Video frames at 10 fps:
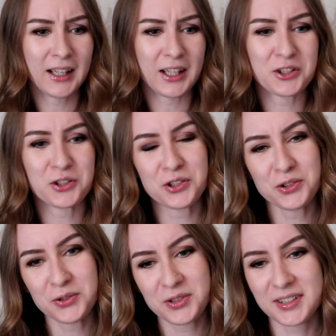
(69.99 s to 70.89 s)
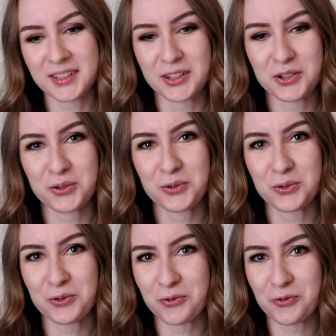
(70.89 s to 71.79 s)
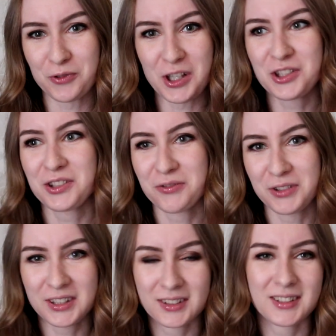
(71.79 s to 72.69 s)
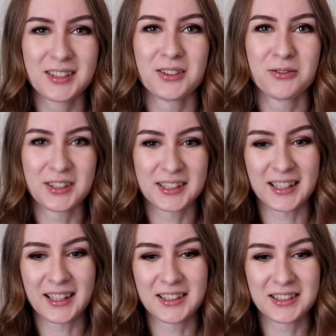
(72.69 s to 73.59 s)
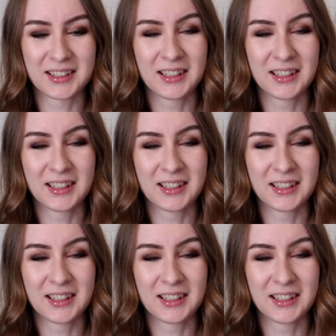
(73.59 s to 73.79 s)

introduce to Russian readers of this site